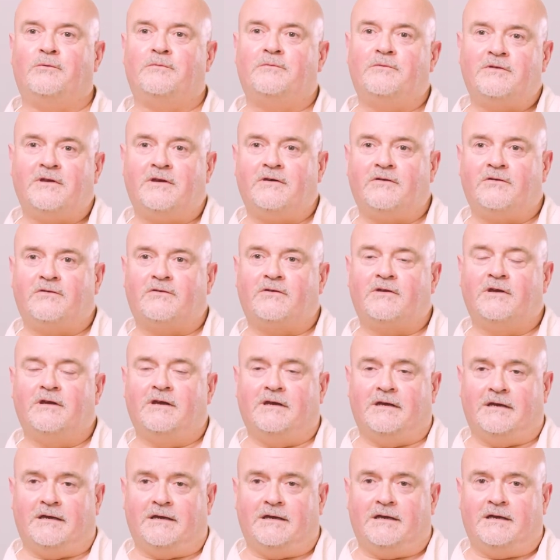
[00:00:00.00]
since
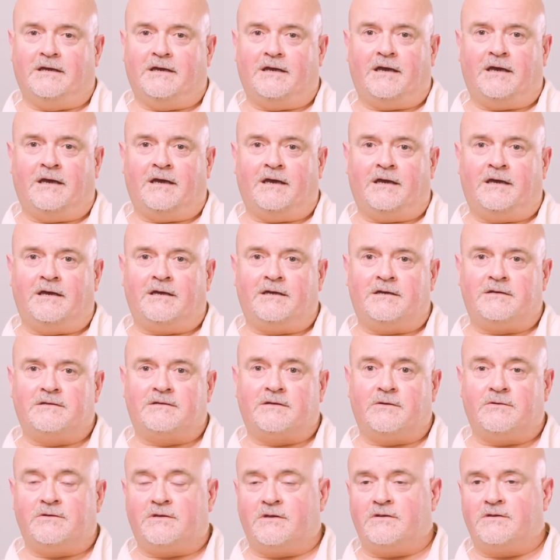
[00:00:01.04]

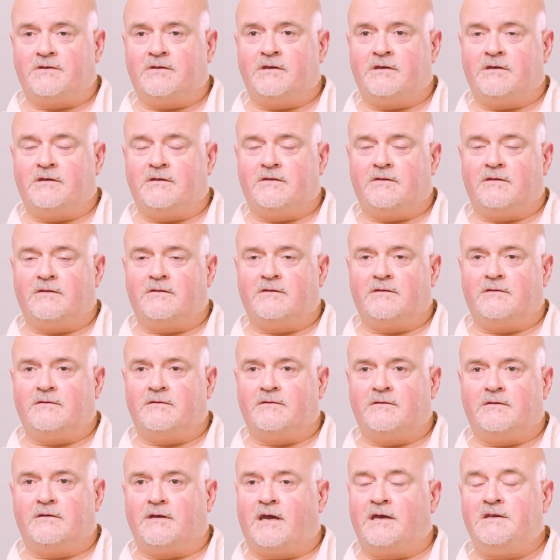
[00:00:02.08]
the